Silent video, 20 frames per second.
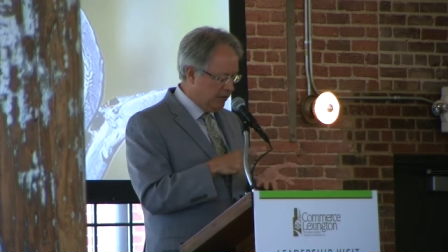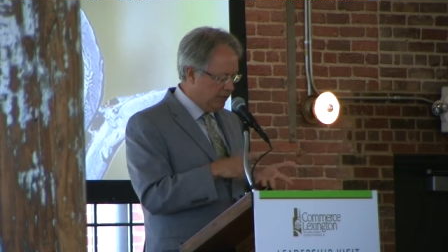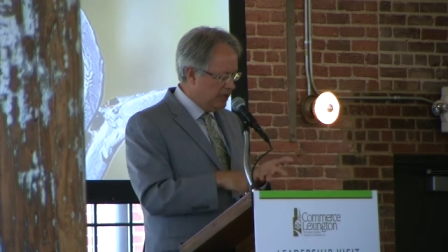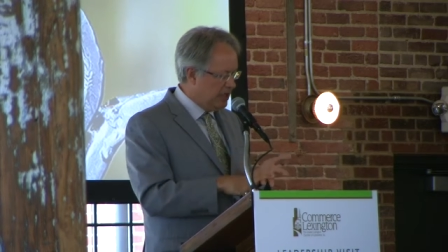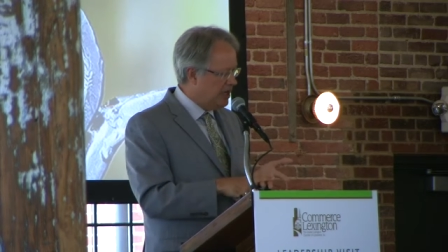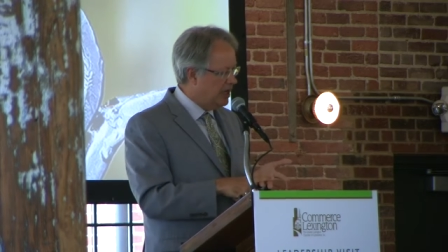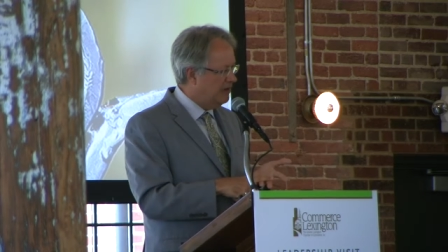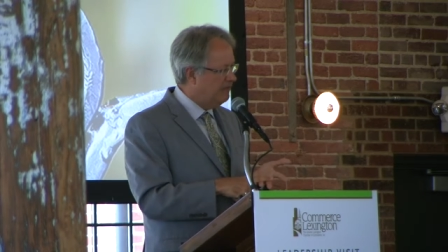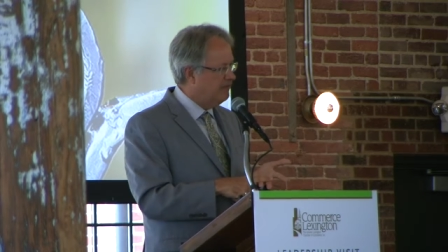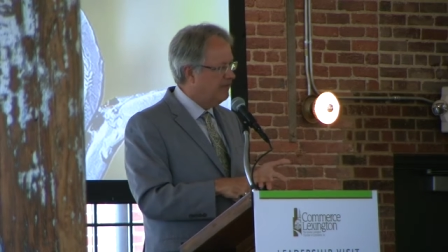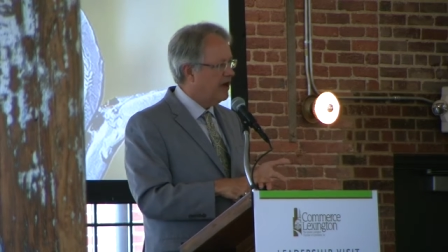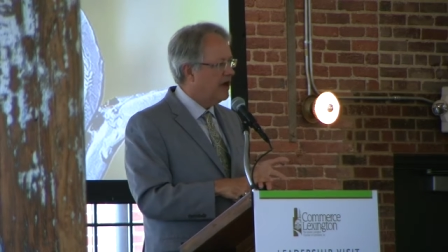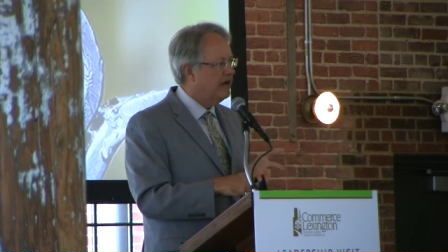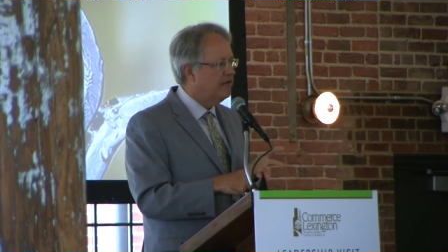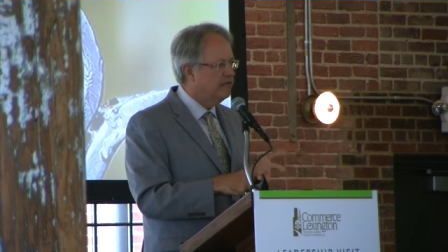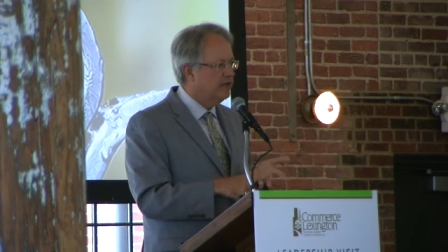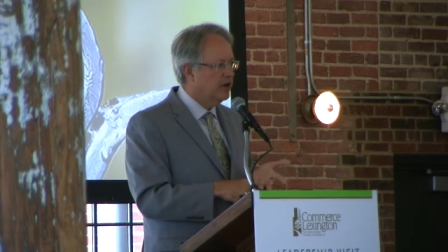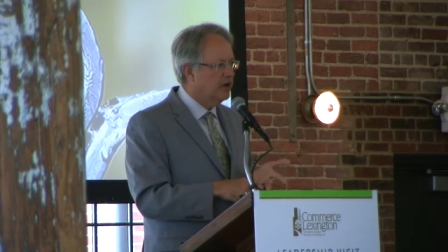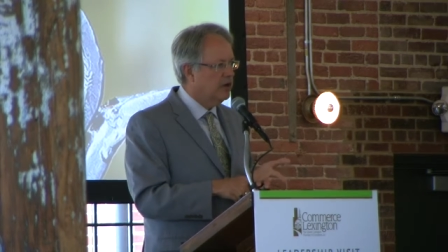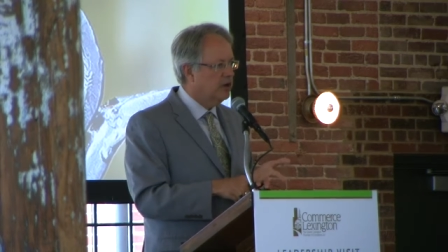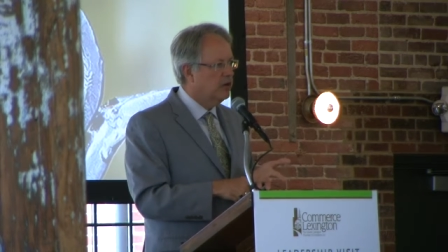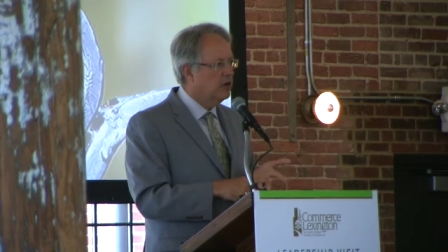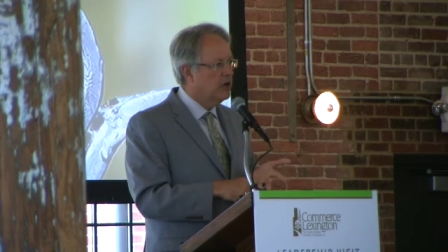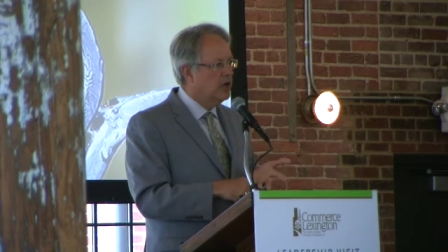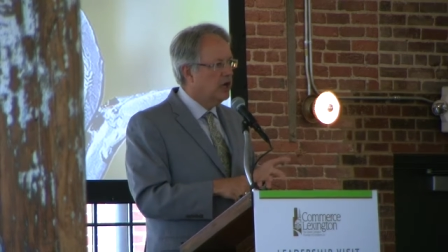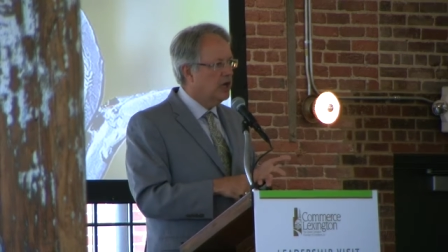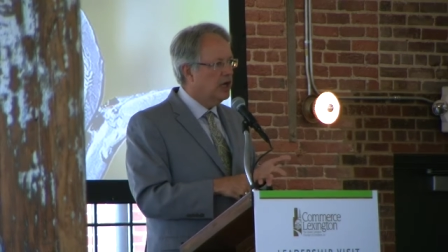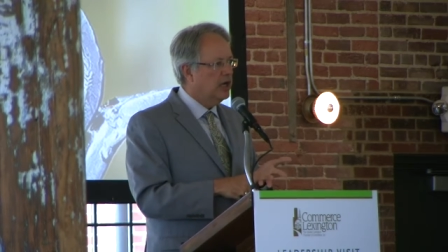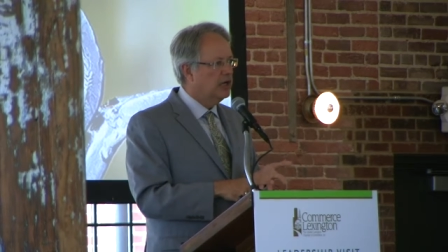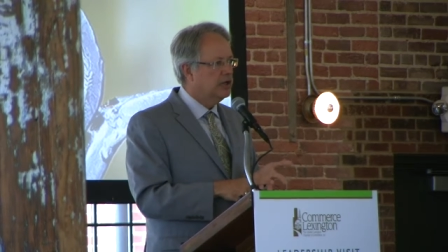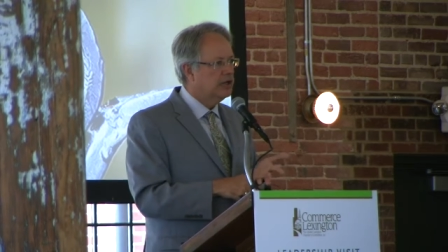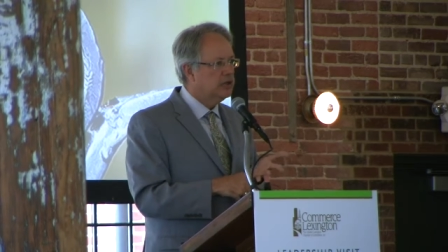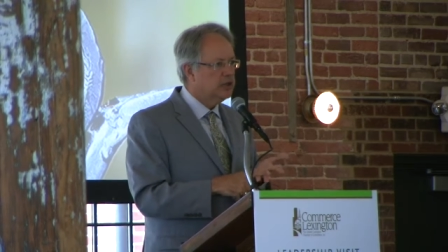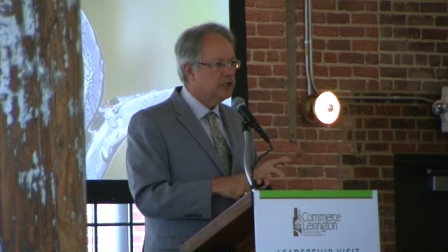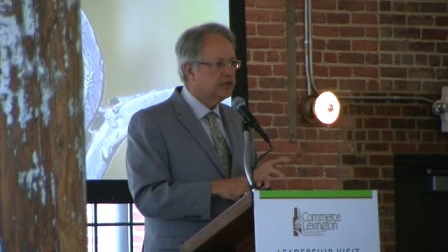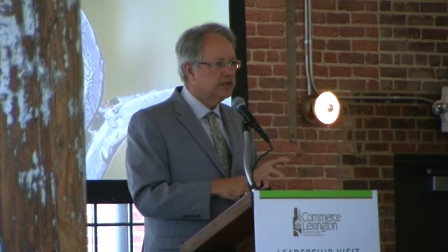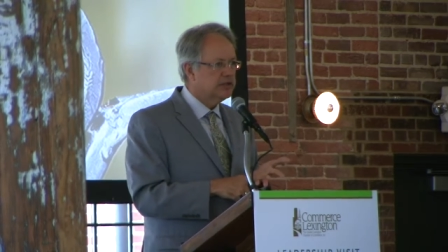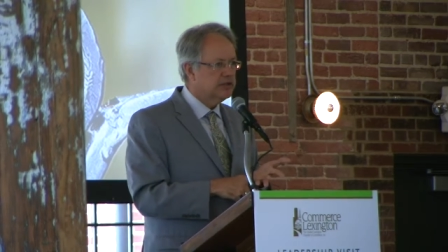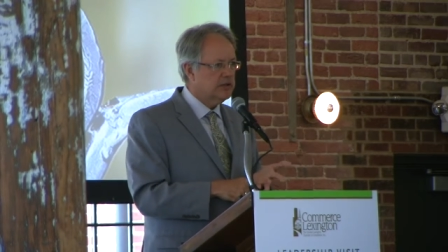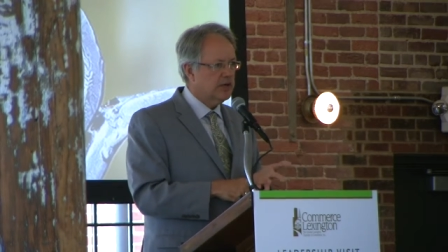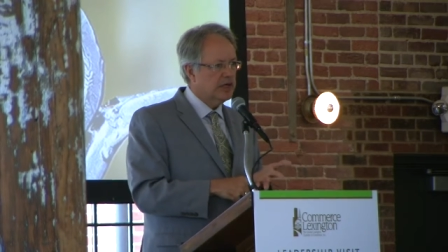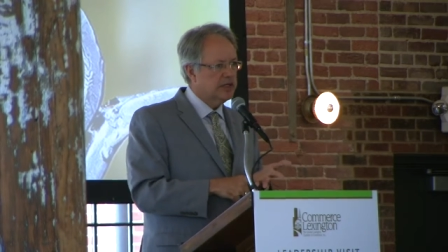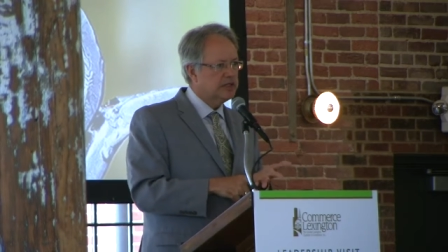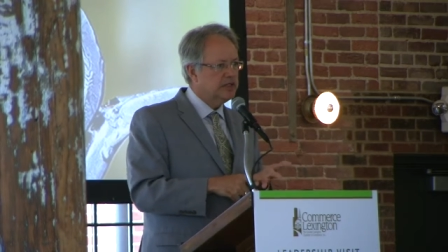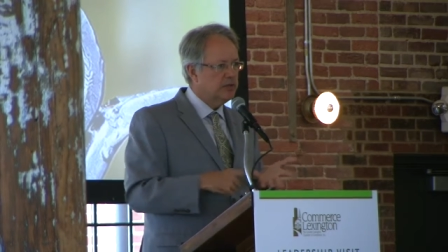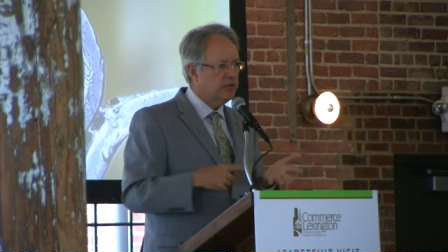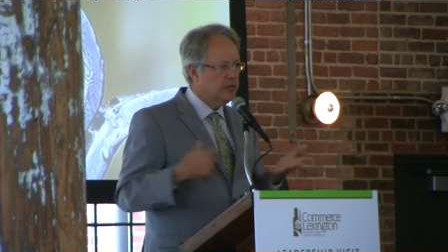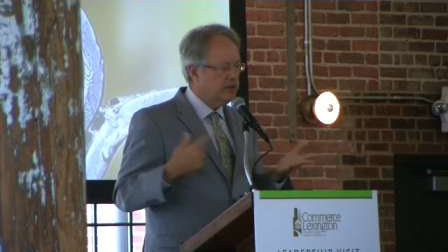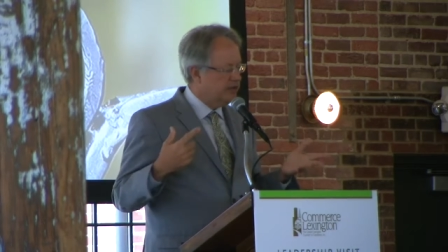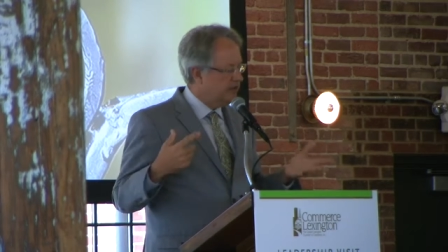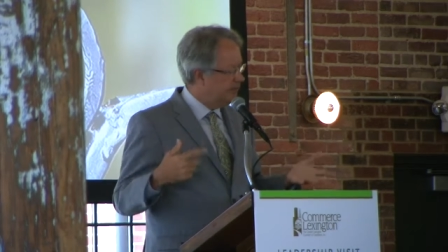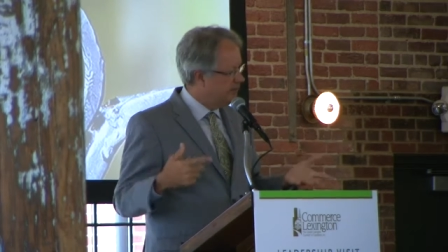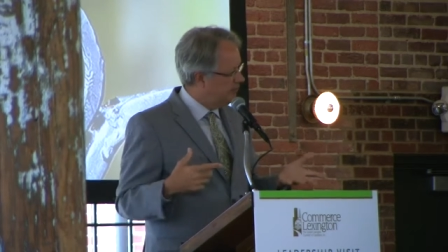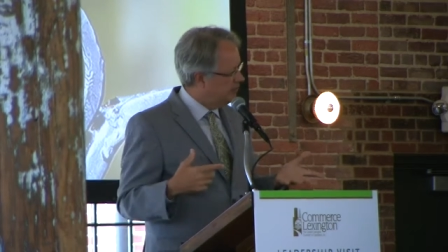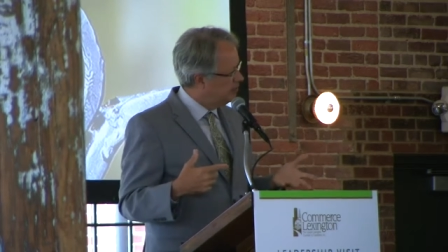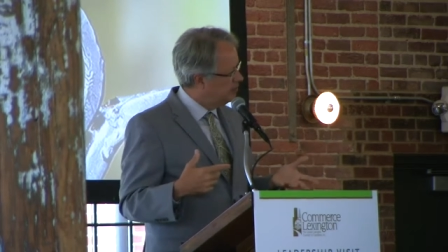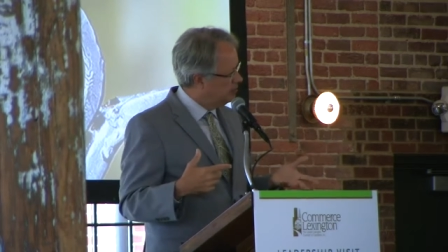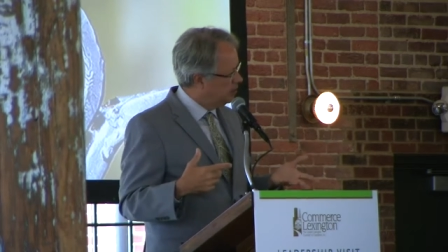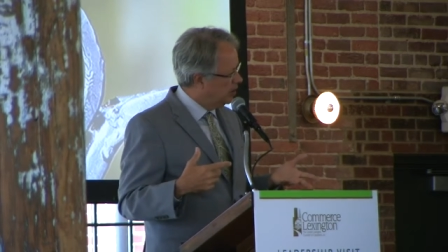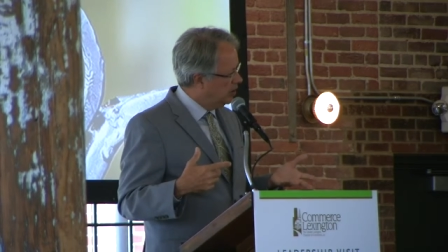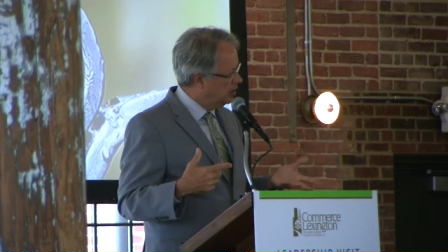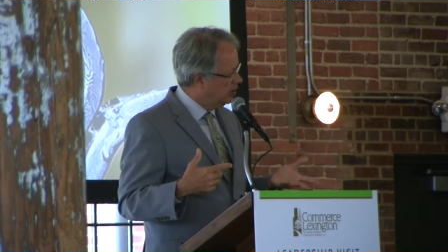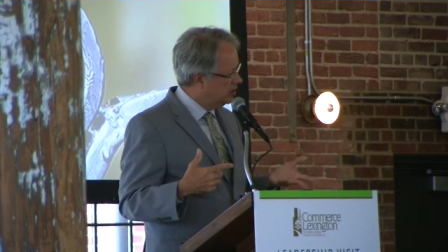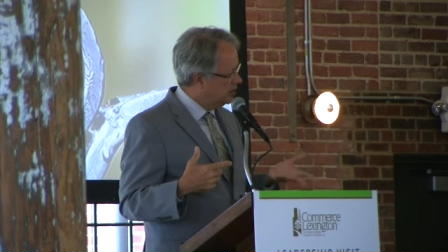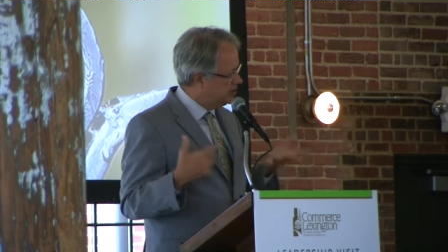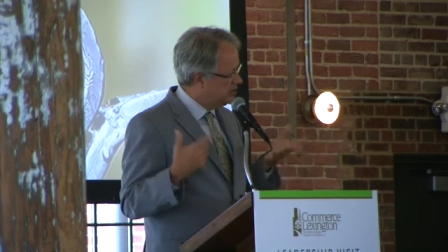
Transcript: We have Volvo under construction with a full-blown